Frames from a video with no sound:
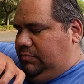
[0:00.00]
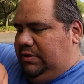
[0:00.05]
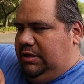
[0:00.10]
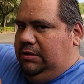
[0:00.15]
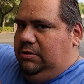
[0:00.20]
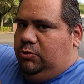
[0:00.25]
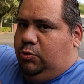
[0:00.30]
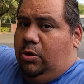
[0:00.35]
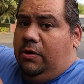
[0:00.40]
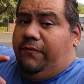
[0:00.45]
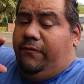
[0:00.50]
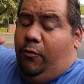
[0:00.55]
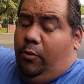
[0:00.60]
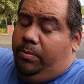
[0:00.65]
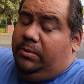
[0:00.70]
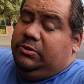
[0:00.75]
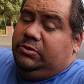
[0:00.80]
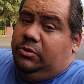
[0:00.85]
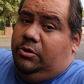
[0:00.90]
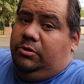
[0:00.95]
And 24
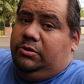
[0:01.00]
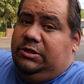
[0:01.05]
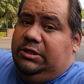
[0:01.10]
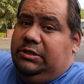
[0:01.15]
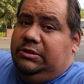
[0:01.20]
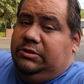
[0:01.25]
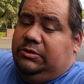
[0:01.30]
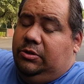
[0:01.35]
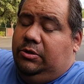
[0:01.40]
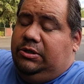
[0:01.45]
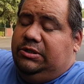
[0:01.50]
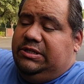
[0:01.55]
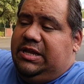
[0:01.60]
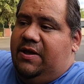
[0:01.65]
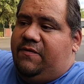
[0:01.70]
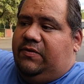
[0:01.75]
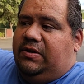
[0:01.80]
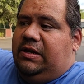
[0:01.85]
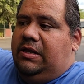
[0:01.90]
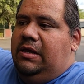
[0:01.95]
plus 13 is
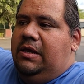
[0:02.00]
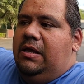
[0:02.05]
37.